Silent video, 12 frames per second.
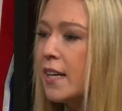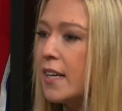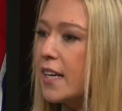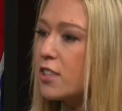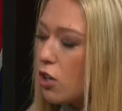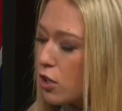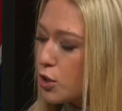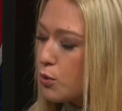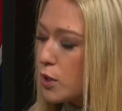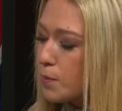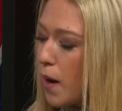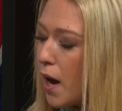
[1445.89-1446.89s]
It's also
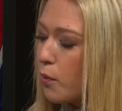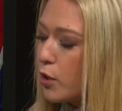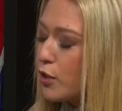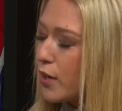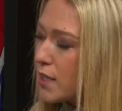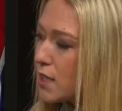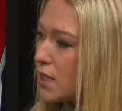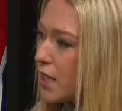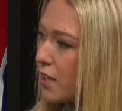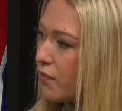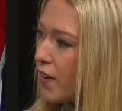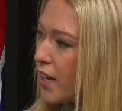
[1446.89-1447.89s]
a spot where you get to
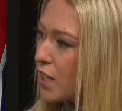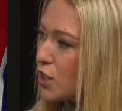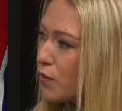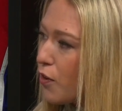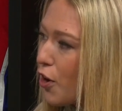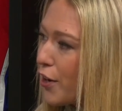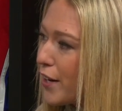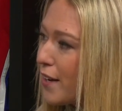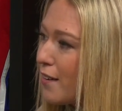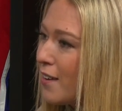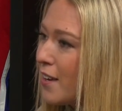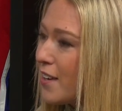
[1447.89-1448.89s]
take advantage of
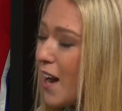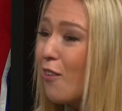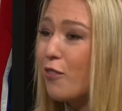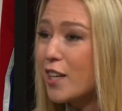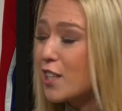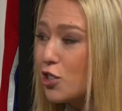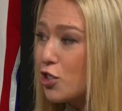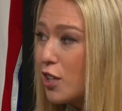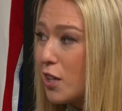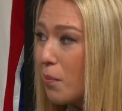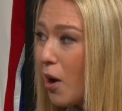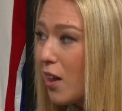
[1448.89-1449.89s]
Harden not really
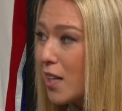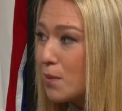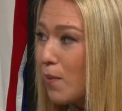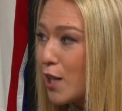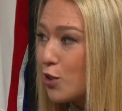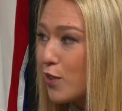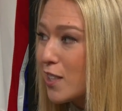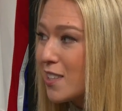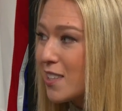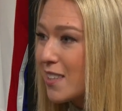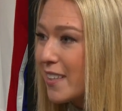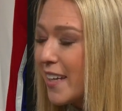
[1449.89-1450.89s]
shooting the ball as much
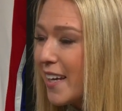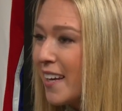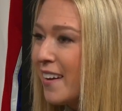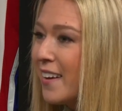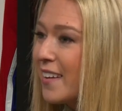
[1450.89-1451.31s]
recently,